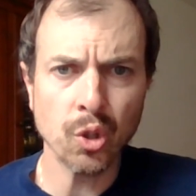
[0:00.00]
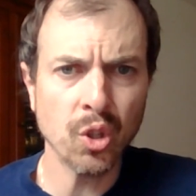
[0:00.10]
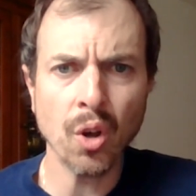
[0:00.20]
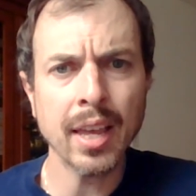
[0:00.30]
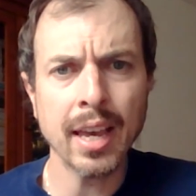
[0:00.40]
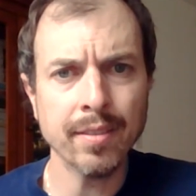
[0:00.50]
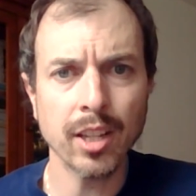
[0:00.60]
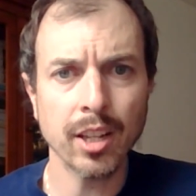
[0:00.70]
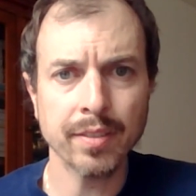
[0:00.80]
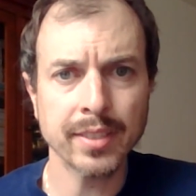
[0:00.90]
You don't have
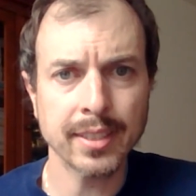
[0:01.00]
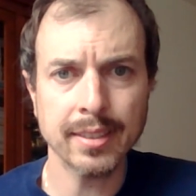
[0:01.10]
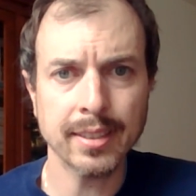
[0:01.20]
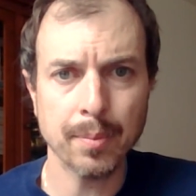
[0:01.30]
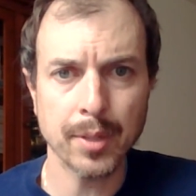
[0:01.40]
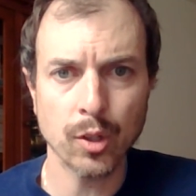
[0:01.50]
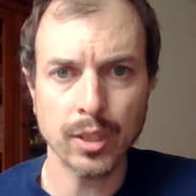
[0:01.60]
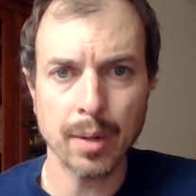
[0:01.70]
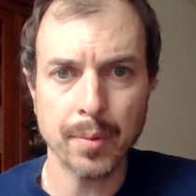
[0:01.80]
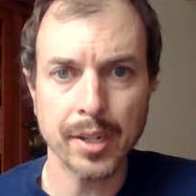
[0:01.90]
a lot of system in
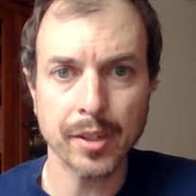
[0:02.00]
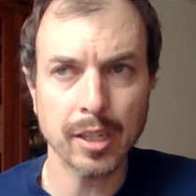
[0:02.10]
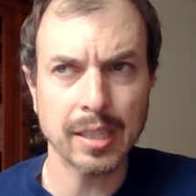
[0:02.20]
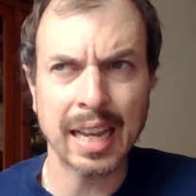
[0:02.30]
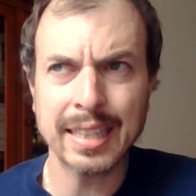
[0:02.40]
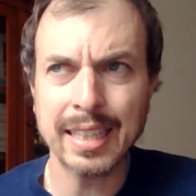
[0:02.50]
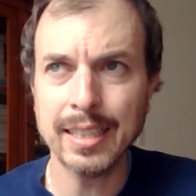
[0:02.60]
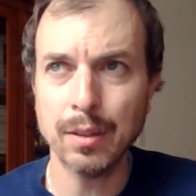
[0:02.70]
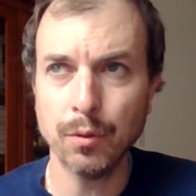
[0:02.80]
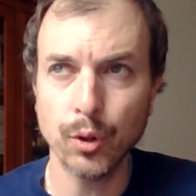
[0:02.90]
North America. I
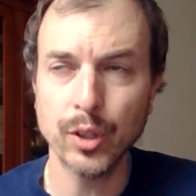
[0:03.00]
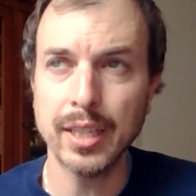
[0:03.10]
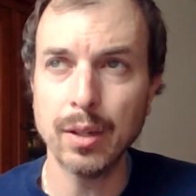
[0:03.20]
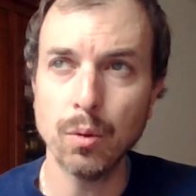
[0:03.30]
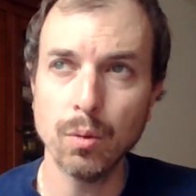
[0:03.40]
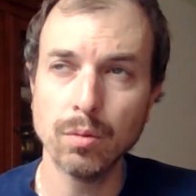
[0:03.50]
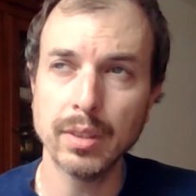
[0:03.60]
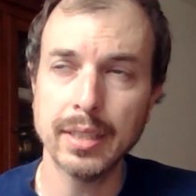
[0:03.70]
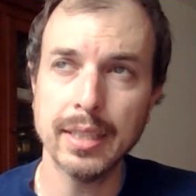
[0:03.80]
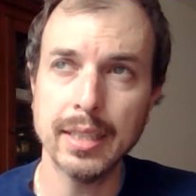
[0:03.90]
think for the
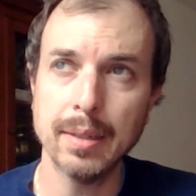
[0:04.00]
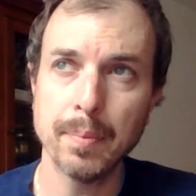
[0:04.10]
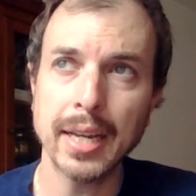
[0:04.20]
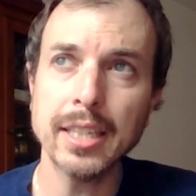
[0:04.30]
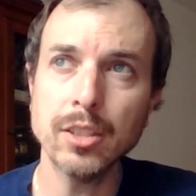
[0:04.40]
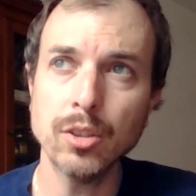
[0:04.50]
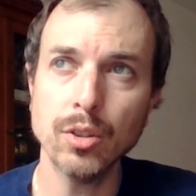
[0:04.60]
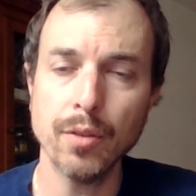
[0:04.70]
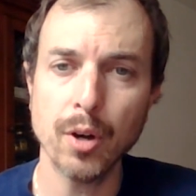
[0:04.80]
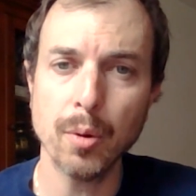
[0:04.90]
the
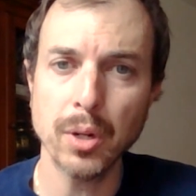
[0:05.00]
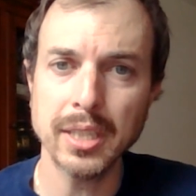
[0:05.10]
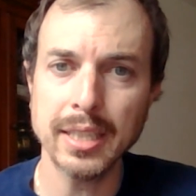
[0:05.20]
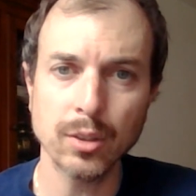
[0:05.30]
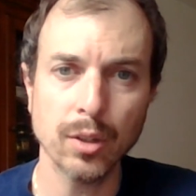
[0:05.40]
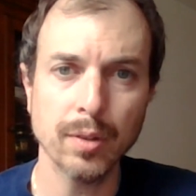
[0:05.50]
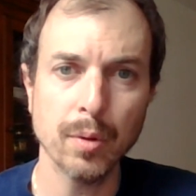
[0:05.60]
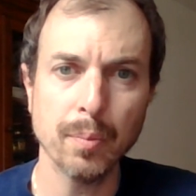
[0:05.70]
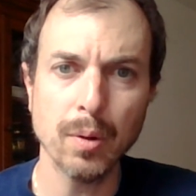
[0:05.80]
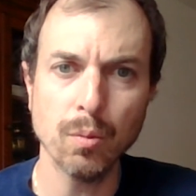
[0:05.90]
magnitude of our project is going
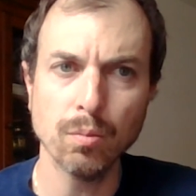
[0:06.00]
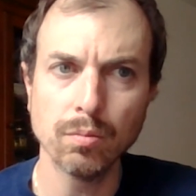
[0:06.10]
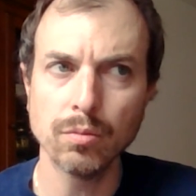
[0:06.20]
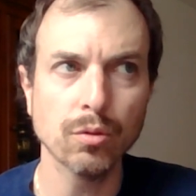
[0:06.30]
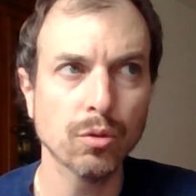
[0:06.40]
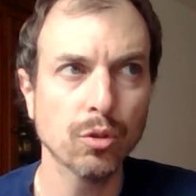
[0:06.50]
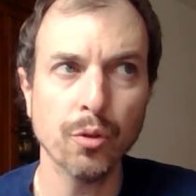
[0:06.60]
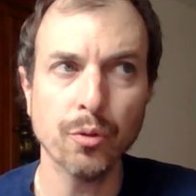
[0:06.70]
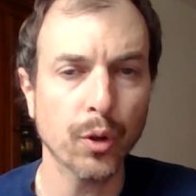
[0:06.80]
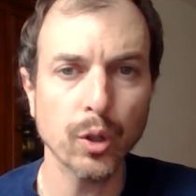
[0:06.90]
to be
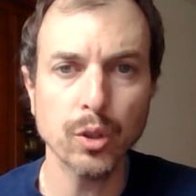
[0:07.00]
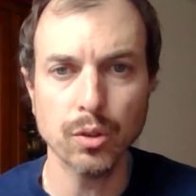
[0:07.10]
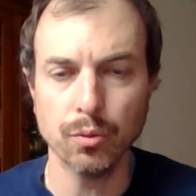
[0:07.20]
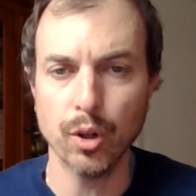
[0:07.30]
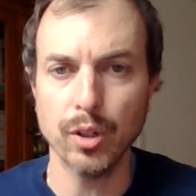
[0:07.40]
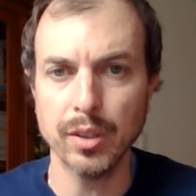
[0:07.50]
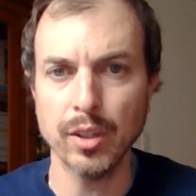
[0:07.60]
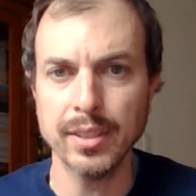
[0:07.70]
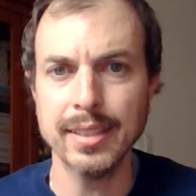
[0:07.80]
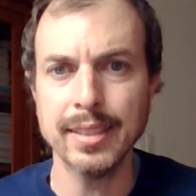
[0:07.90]
the first for
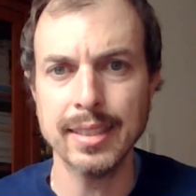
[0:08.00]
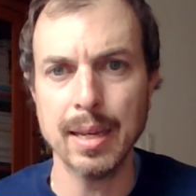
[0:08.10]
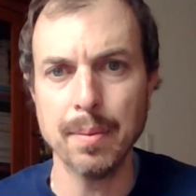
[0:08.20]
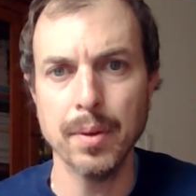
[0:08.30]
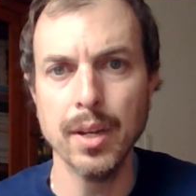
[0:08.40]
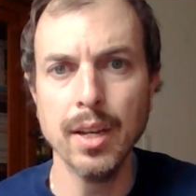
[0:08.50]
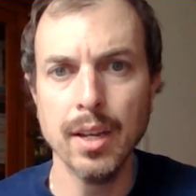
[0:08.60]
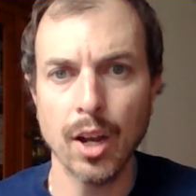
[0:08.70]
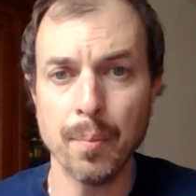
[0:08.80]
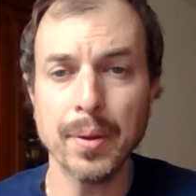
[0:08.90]
a system,
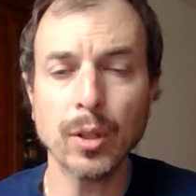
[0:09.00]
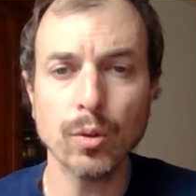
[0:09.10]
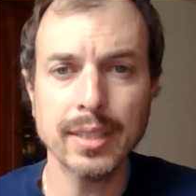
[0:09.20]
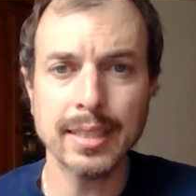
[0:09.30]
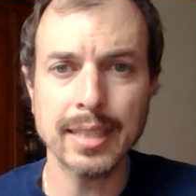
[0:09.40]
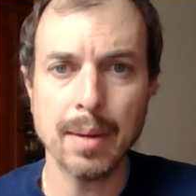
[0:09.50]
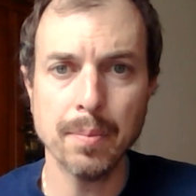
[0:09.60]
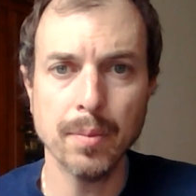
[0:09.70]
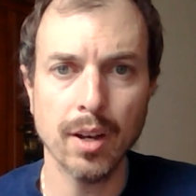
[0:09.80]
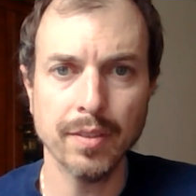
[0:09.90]
a metro
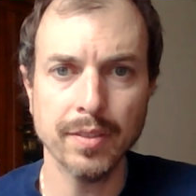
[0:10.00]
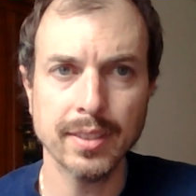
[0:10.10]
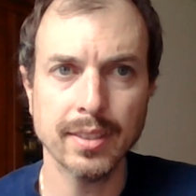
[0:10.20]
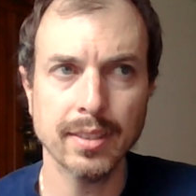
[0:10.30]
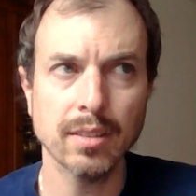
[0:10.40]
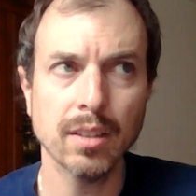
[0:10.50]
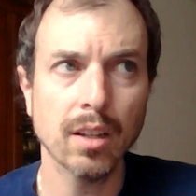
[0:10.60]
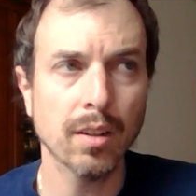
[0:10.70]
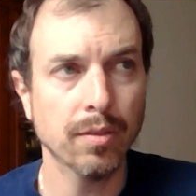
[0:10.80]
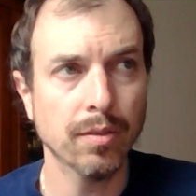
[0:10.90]
system of,
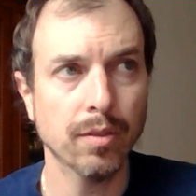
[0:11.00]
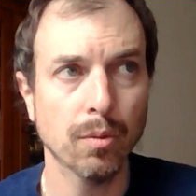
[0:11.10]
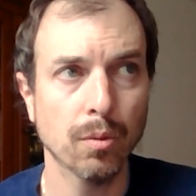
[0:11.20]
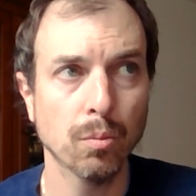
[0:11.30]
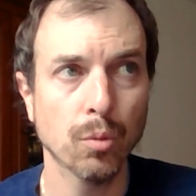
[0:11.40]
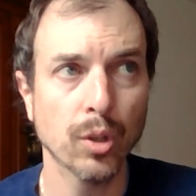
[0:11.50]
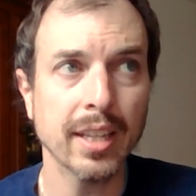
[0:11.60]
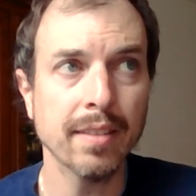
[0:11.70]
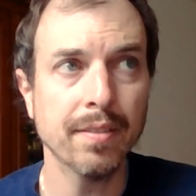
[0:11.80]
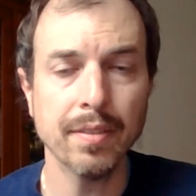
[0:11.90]
of more
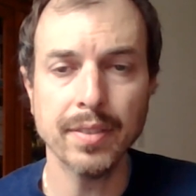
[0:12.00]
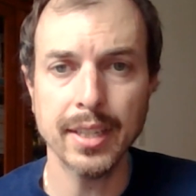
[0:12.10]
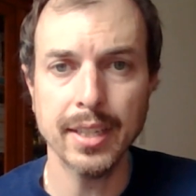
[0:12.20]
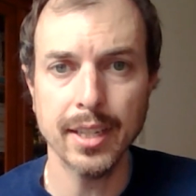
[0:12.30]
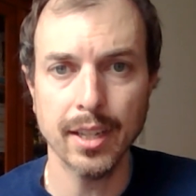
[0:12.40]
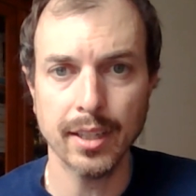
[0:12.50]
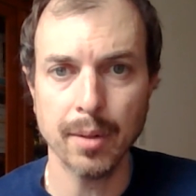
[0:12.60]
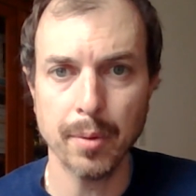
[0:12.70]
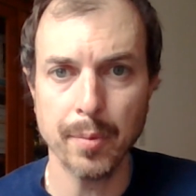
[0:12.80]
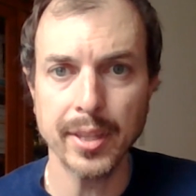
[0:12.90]
than 50 uh,
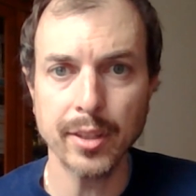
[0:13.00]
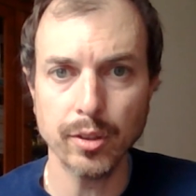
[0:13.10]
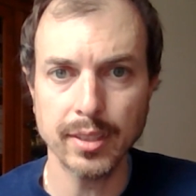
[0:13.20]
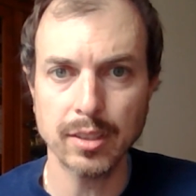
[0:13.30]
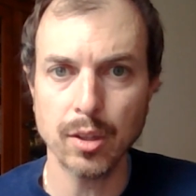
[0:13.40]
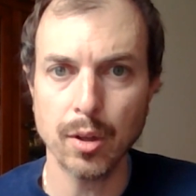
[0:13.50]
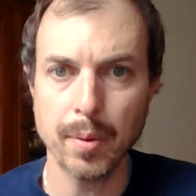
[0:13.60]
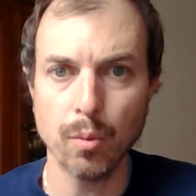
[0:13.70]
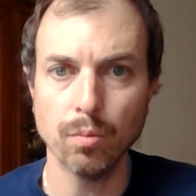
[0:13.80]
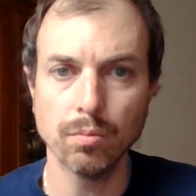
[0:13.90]
kilometers. It's going
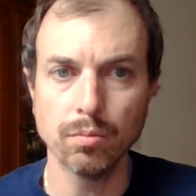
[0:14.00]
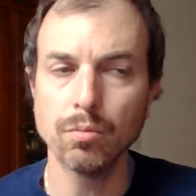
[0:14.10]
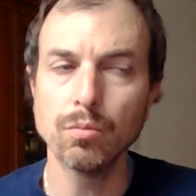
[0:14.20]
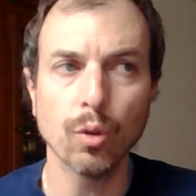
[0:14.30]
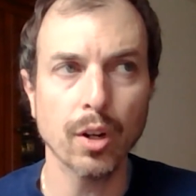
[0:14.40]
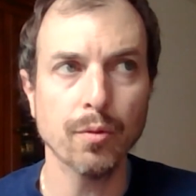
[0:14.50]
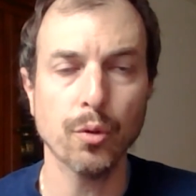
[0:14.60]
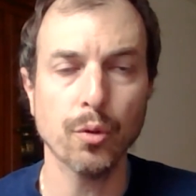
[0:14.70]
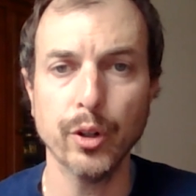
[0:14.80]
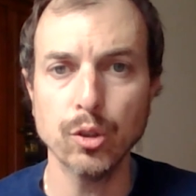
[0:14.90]
to be one
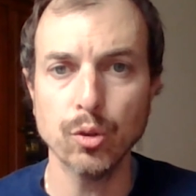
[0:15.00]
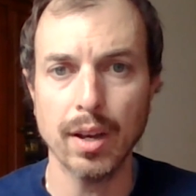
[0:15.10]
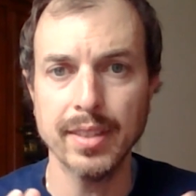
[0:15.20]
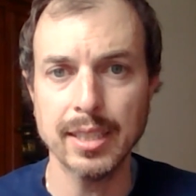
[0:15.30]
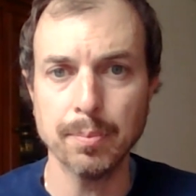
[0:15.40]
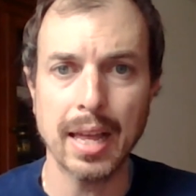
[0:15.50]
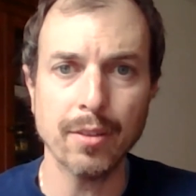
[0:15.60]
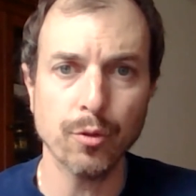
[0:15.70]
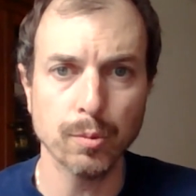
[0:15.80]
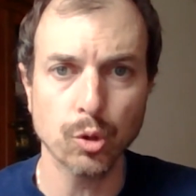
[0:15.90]
first to have this
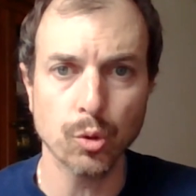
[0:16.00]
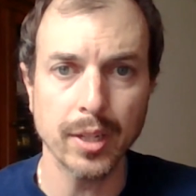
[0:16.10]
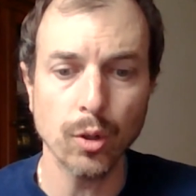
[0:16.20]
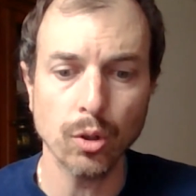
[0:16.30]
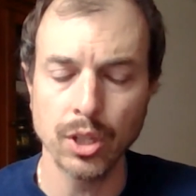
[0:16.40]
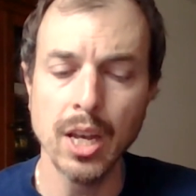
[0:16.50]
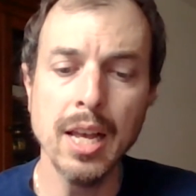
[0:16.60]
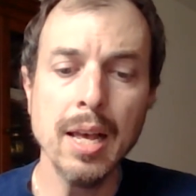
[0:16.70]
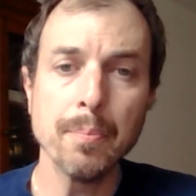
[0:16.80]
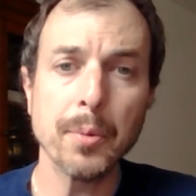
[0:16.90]
platform screen doors.
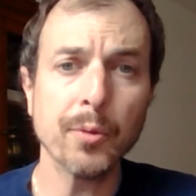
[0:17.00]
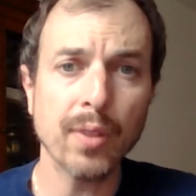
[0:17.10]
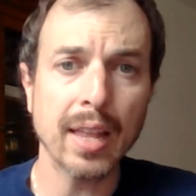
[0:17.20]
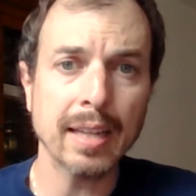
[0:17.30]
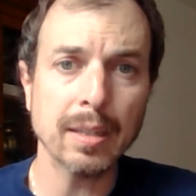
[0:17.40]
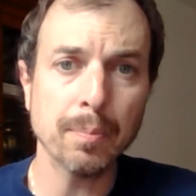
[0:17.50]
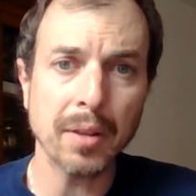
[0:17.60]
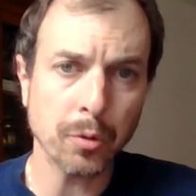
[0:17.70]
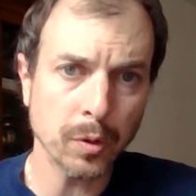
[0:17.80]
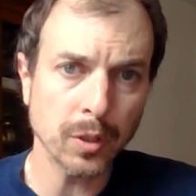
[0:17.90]
But flat
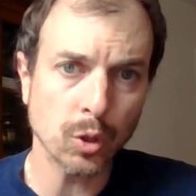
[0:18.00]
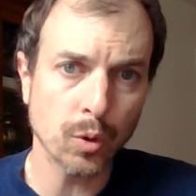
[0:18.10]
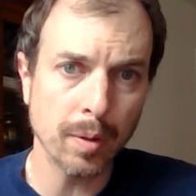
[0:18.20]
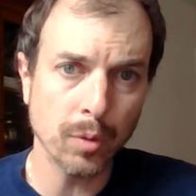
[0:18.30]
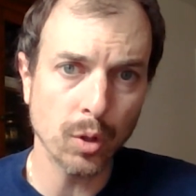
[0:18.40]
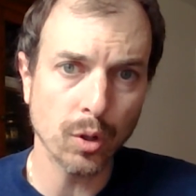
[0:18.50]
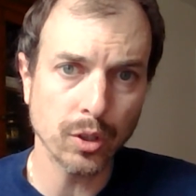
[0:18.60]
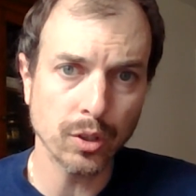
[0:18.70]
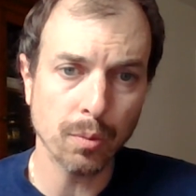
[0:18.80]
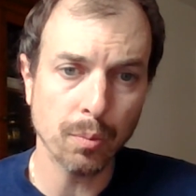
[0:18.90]
platform screen
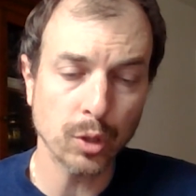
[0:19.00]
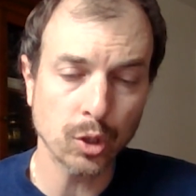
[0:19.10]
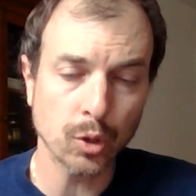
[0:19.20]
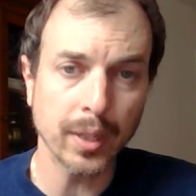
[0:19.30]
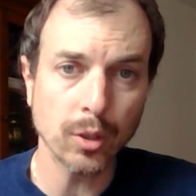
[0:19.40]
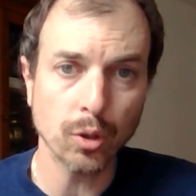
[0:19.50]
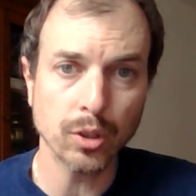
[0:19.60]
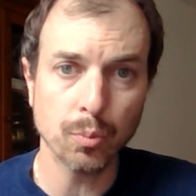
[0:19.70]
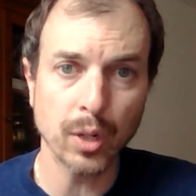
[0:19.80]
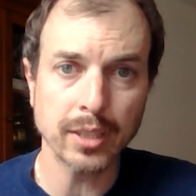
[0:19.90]
doors, screen
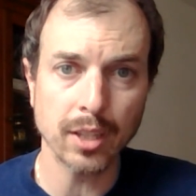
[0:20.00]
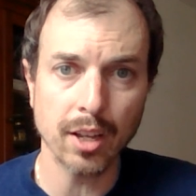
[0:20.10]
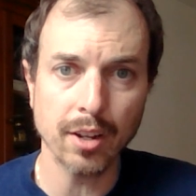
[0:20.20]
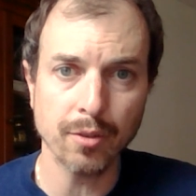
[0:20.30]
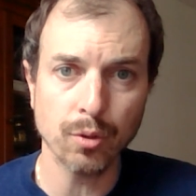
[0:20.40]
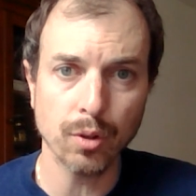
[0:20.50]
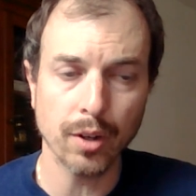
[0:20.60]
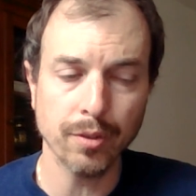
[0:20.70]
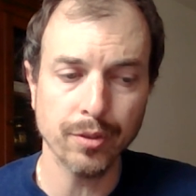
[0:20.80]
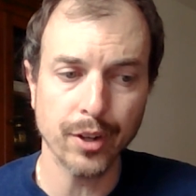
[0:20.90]
doors brings a lot of,
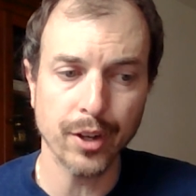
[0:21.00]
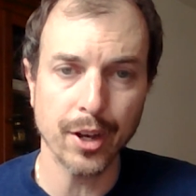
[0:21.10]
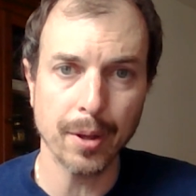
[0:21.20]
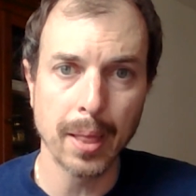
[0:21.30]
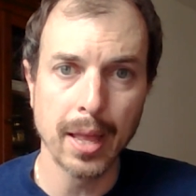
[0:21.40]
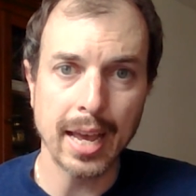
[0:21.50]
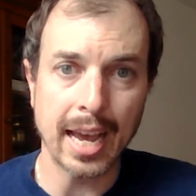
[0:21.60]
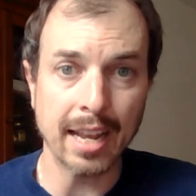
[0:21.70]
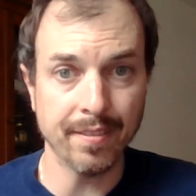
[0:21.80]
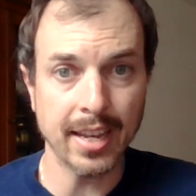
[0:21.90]
of uh,
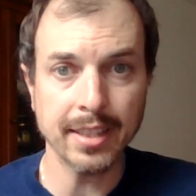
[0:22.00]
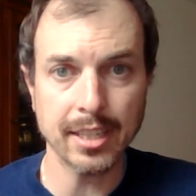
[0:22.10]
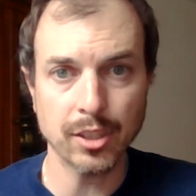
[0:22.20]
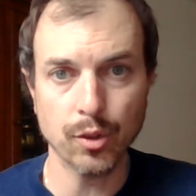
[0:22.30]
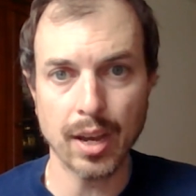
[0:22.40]
advantage.